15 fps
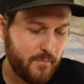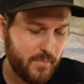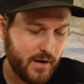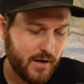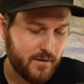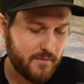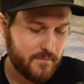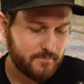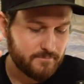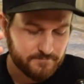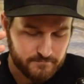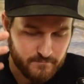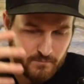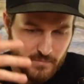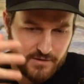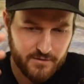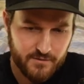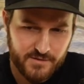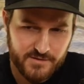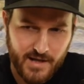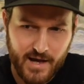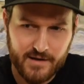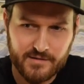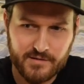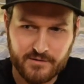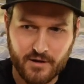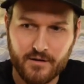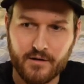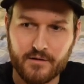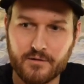But Michter's has
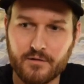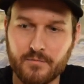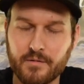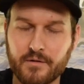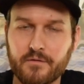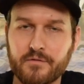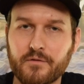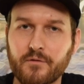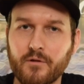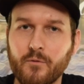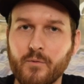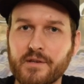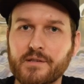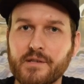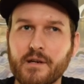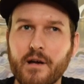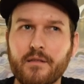started to produce their own whiskey.